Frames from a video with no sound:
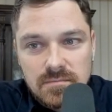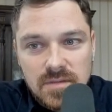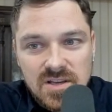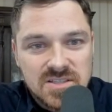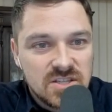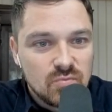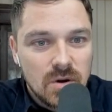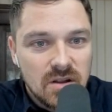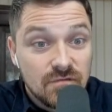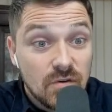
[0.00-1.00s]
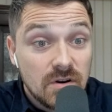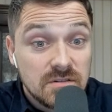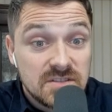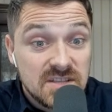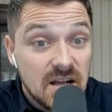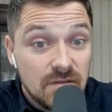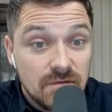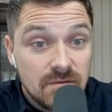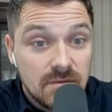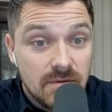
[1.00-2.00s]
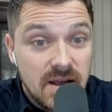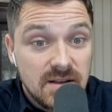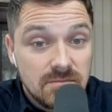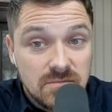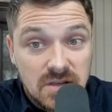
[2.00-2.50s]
because she's working for herself, right?